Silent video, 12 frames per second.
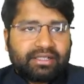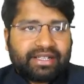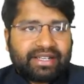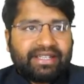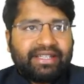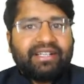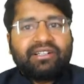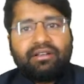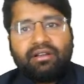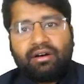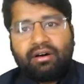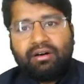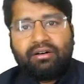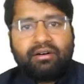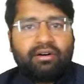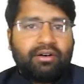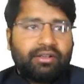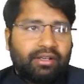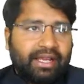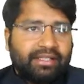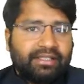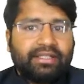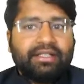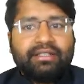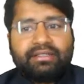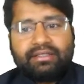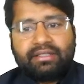create law or anything